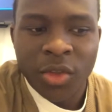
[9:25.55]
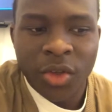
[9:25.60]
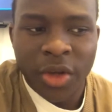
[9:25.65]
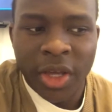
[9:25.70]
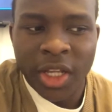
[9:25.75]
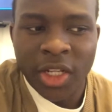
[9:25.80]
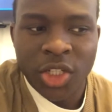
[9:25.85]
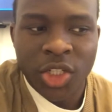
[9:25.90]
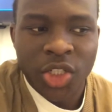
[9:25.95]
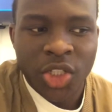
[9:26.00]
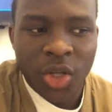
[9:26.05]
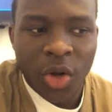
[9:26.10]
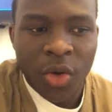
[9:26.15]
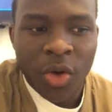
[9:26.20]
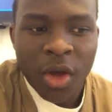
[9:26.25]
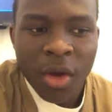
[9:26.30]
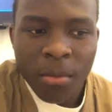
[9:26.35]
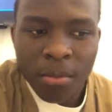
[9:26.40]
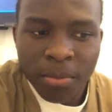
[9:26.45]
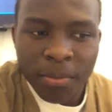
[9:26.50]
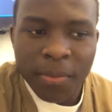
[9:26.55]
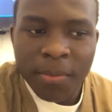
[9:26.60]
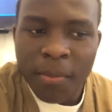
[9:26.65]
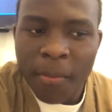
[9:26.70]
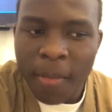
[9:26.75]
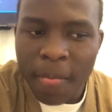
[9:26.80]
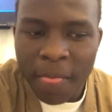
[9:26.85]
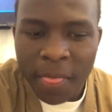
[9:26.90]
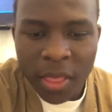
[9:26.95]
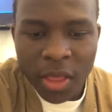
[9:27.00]
can show
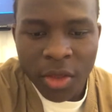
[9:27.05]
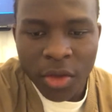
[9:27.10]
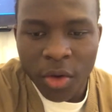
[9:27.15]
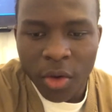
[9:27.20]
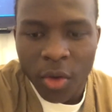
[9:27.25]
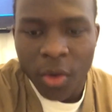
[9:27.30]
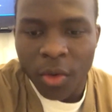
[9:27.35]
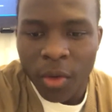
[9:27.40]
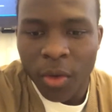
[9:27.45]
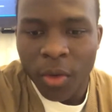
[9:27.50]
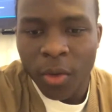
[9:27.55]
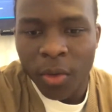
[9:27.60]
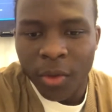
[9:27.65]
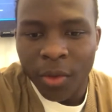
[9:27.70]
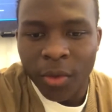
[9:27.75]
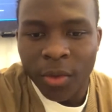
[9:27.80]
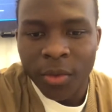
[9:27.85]
your...